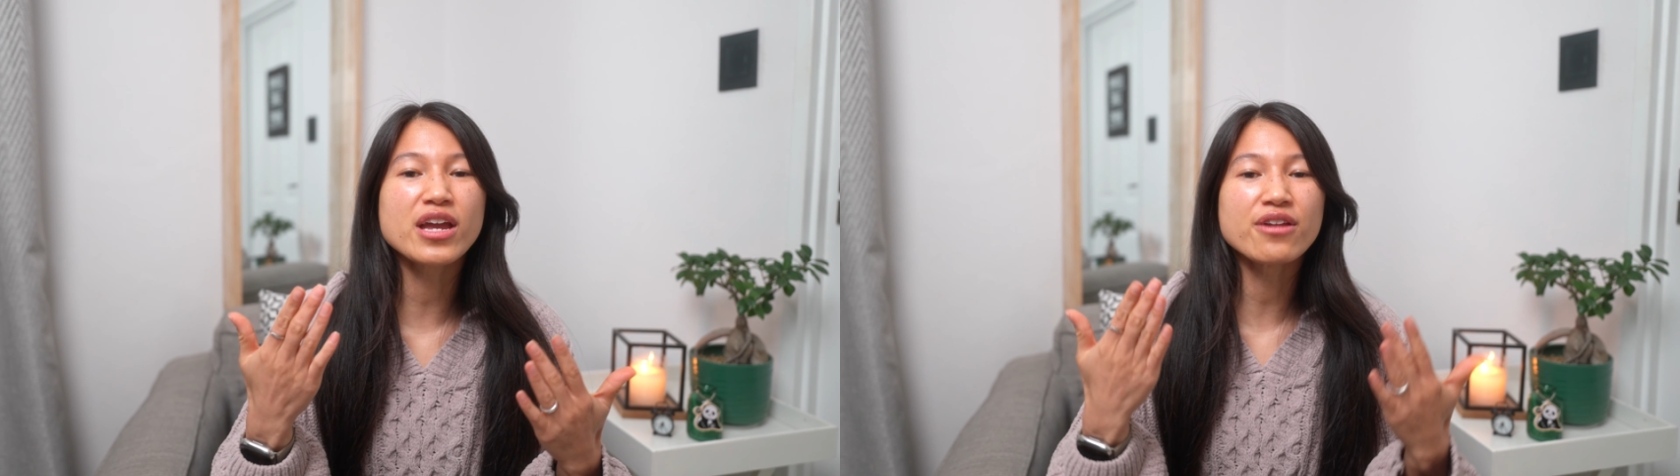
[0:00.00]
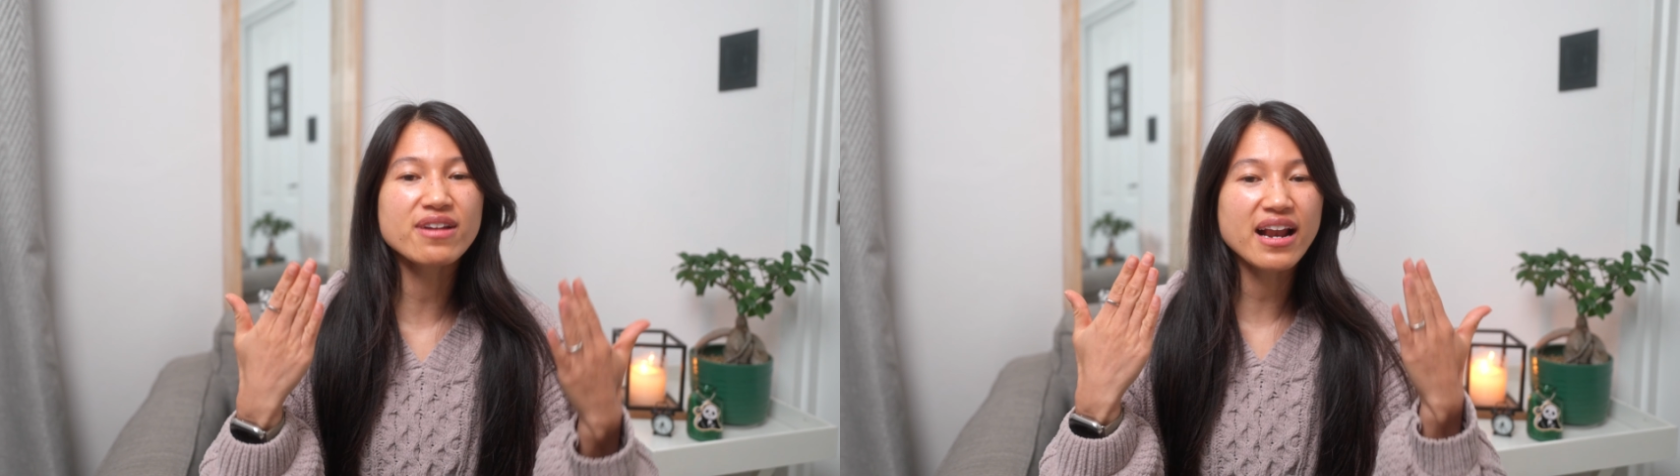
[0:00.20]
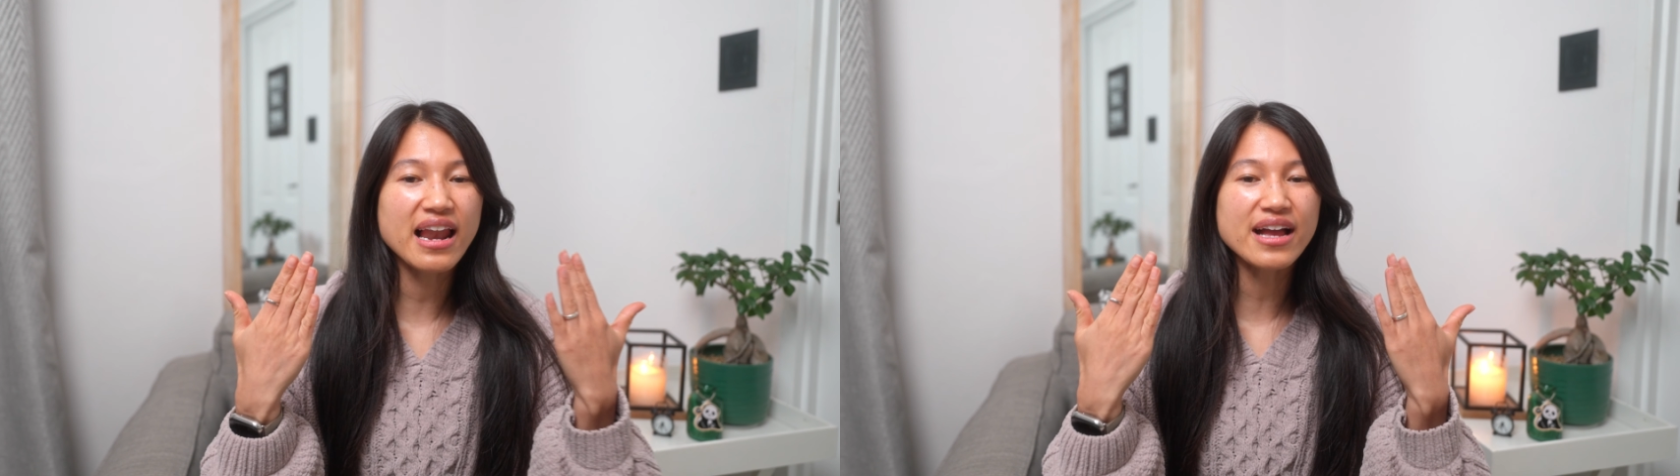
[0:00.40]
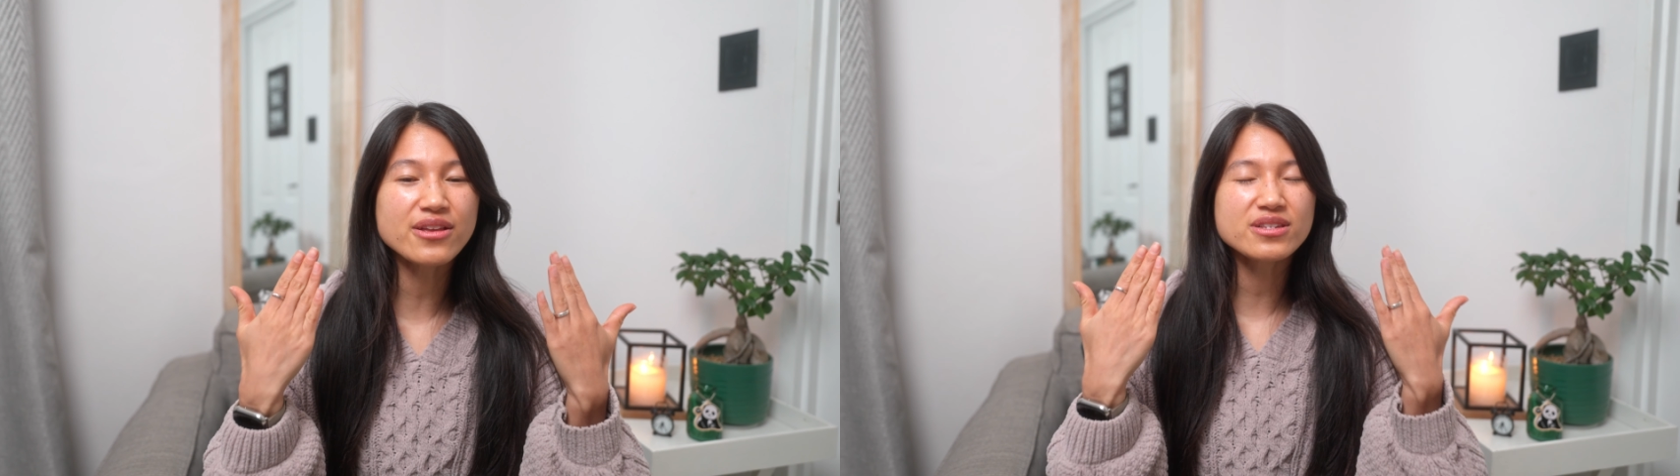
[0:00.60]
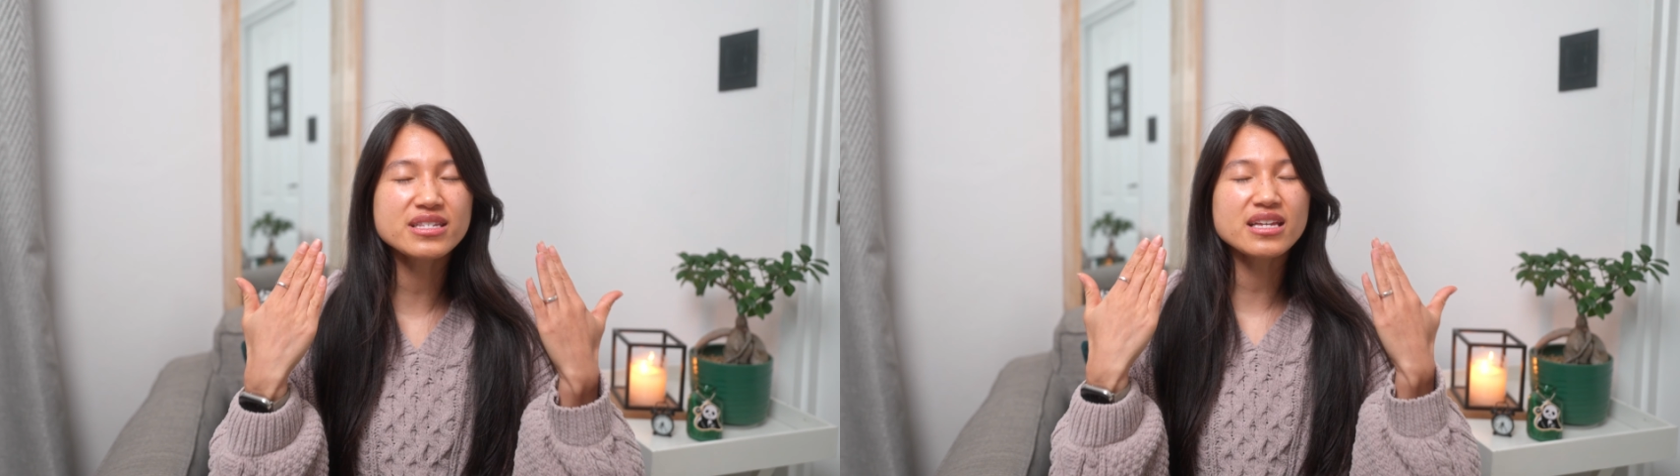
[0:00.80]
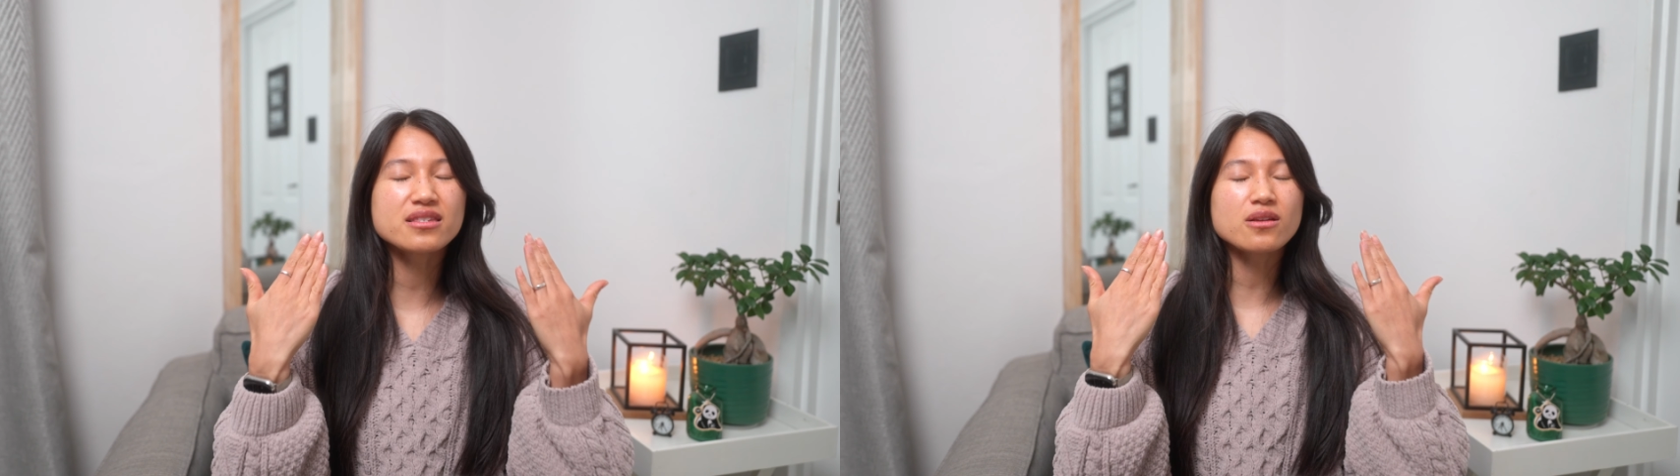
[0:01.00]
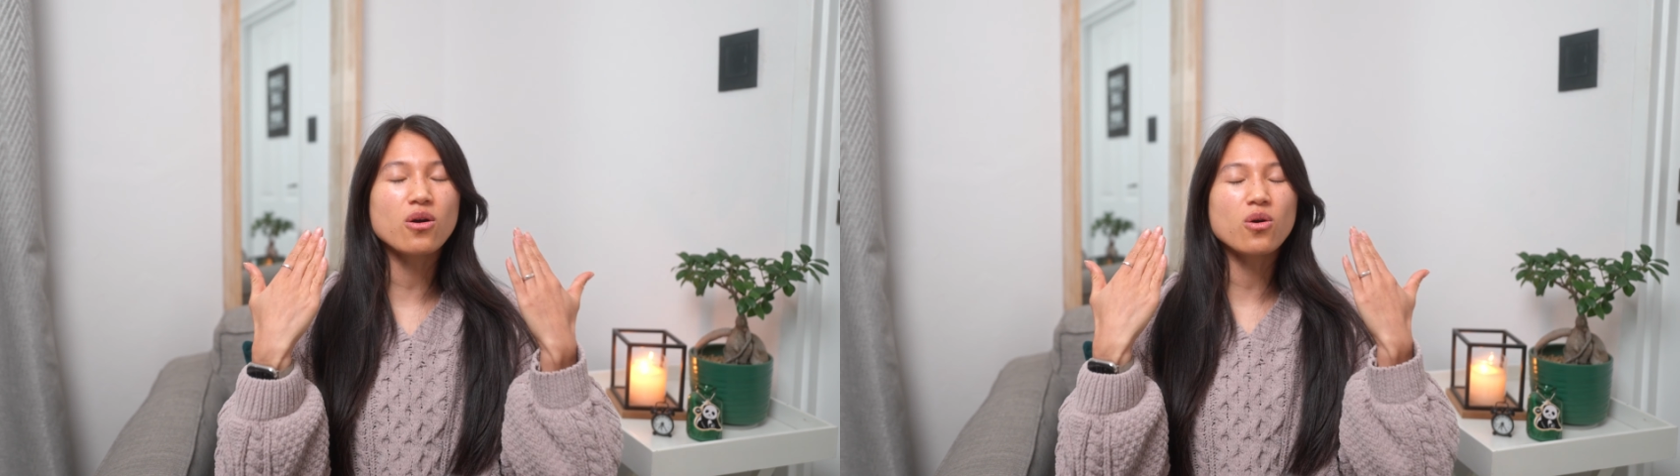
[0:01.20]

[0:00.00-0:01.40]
can recline your seats